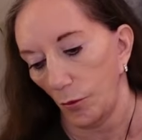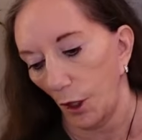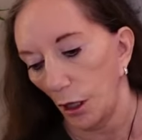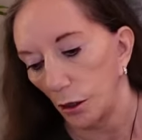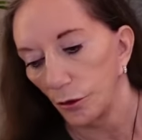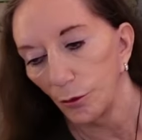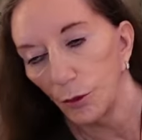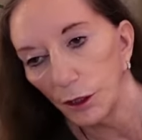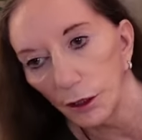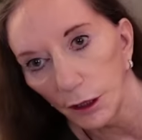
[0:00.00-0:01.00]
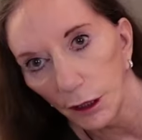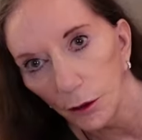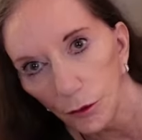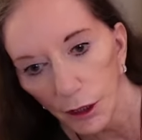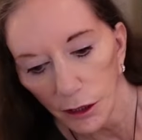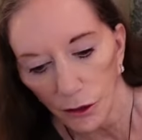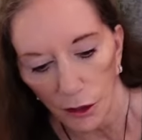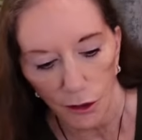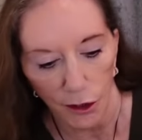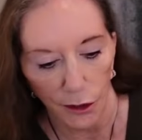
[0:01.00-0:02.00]
And I think we can count that
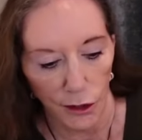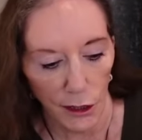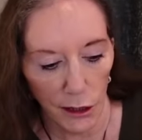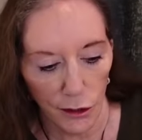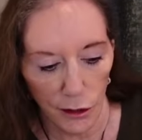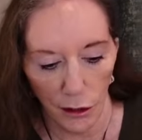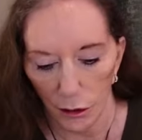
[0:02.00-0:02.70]
a success.